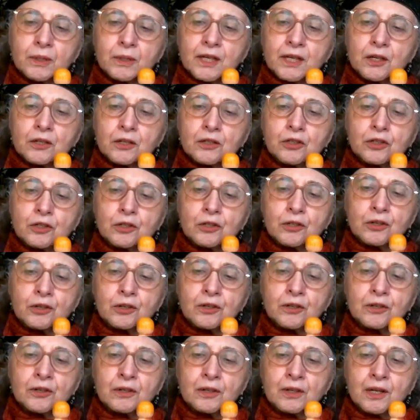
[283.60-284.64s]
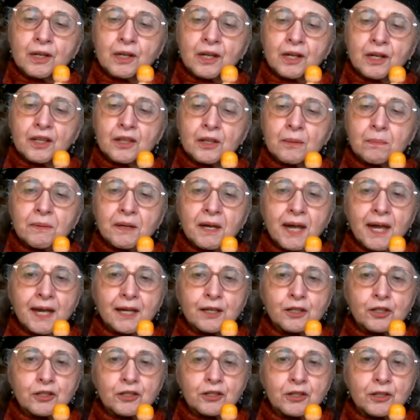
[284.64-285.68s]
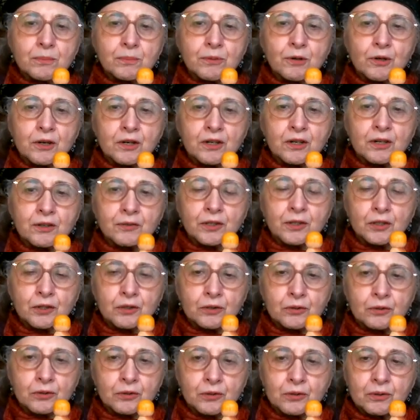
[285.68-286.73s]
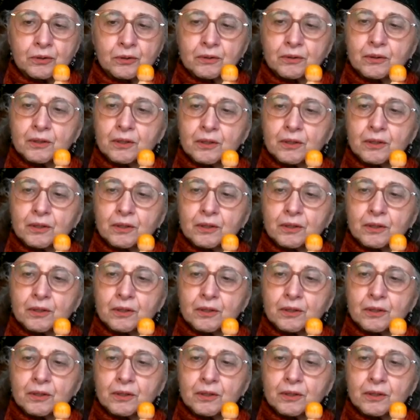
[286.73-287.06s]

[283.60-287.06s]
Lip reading: we could turn the passionate part of you,